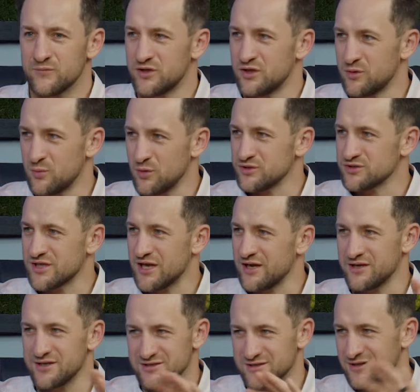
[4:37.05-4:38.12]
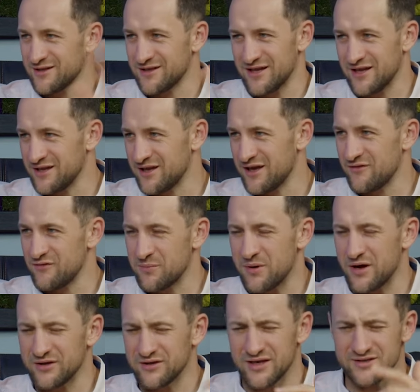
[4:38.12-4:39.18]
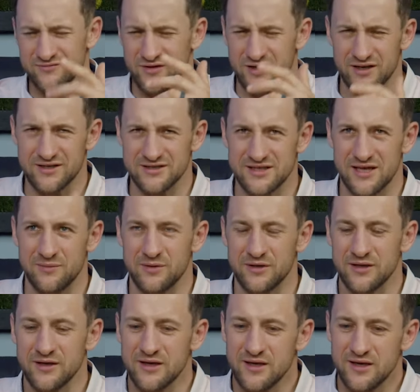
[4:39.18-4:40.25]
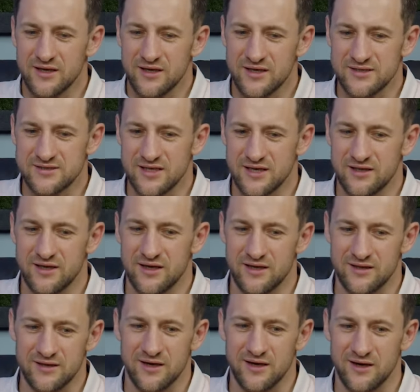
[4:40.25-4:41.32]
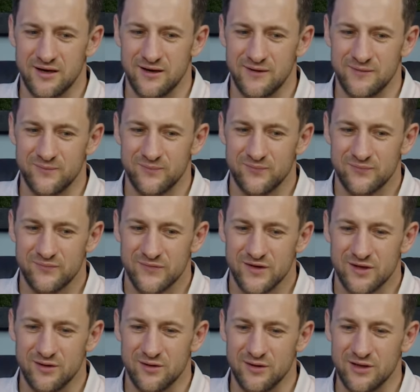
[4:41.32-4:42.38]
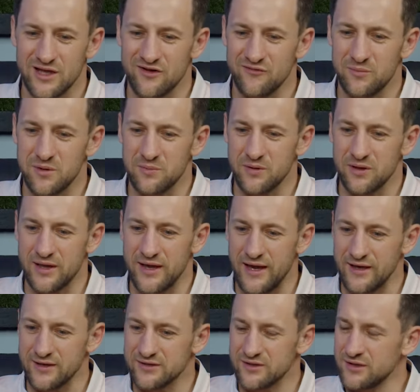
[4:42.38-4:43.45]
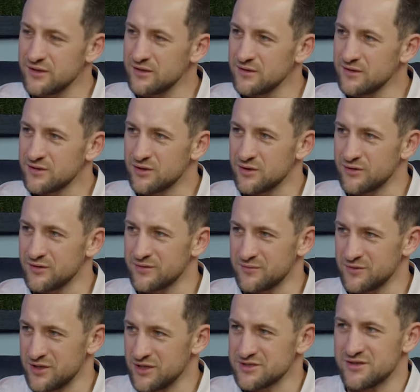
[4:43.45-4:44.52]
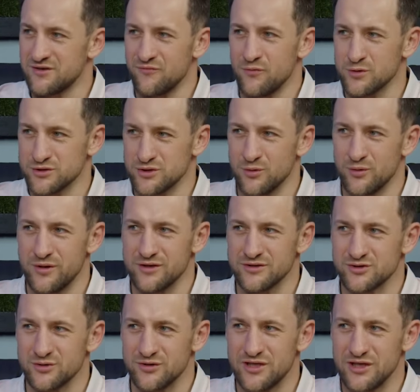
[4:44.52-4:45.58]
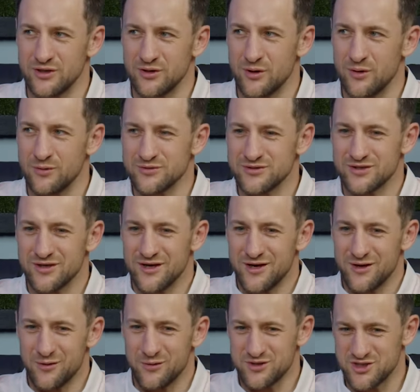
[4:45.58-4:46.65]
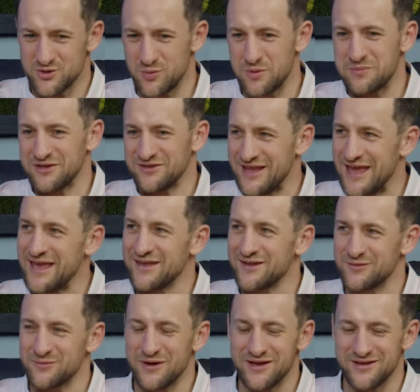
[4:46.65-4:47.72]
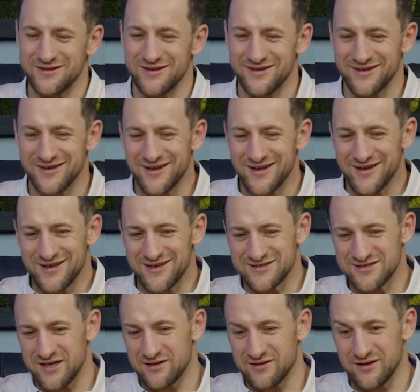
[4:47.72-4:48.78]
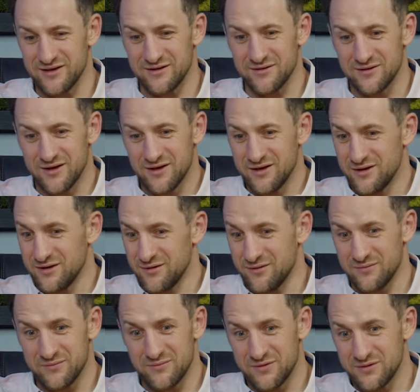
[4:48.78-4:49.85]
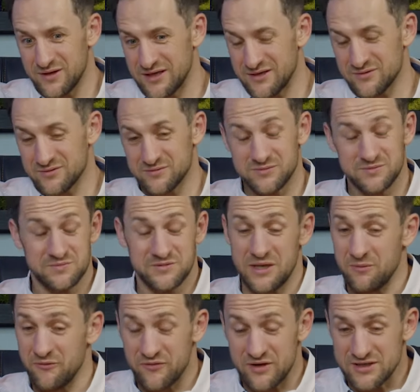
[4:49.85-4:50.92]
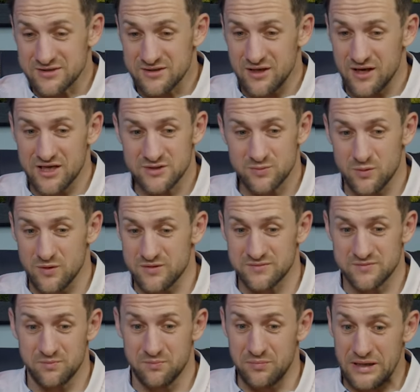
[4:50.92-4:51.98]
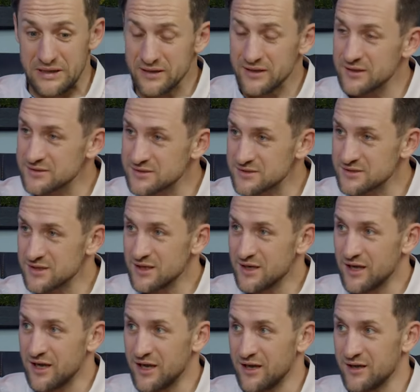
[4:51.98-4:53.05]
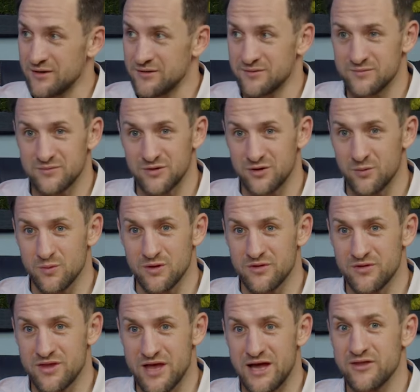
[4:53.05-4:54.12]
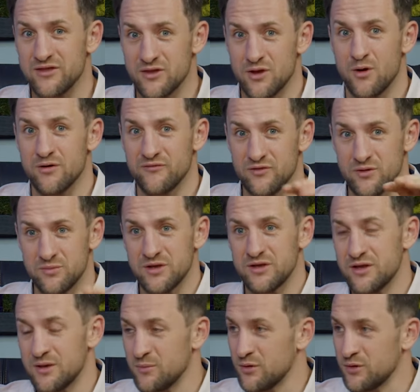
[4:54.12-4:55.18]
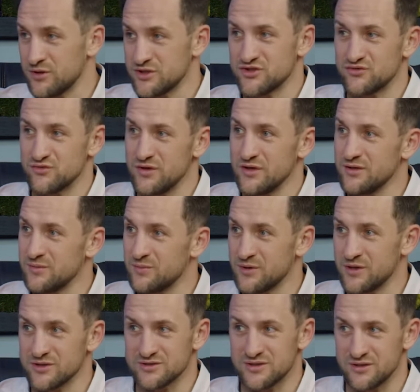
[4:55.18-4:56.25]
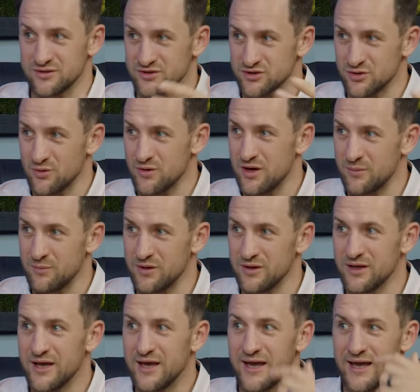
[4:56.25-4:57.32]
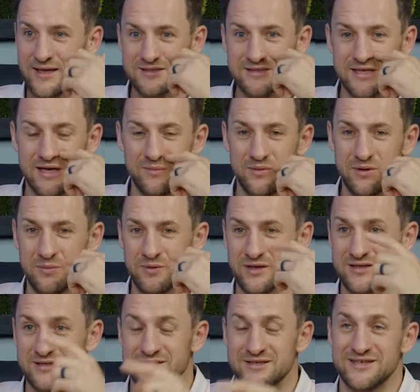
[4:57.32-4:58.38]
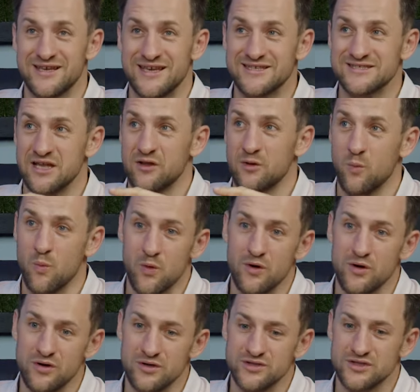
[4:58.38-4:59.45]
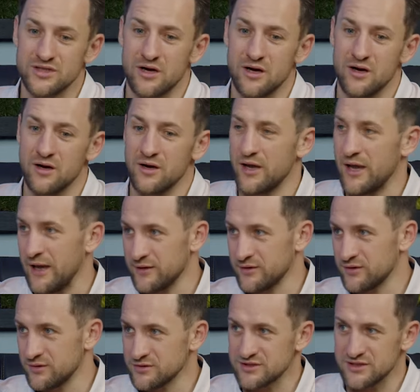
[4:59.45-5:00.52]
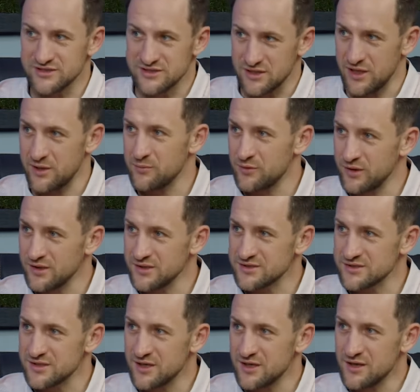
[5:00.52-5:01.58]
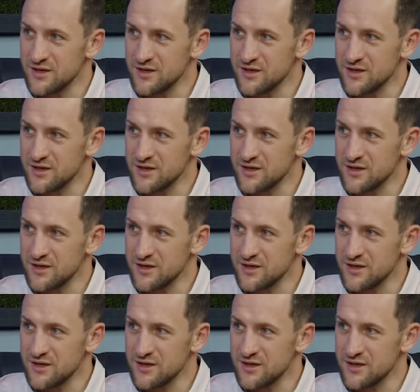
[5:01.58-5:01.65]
The divorce guy, he's like, and every podcast forgot his name, but he said that um, you know a lot of people acting. You know, he's a divorce lawyer, so he knows who's swimming naked, right? Like he said, like you know, he, some of his clients worth billions, and you will not know if you meet them on the street because they're so humble. And some people, uh, he said, the worst are actors and celebrities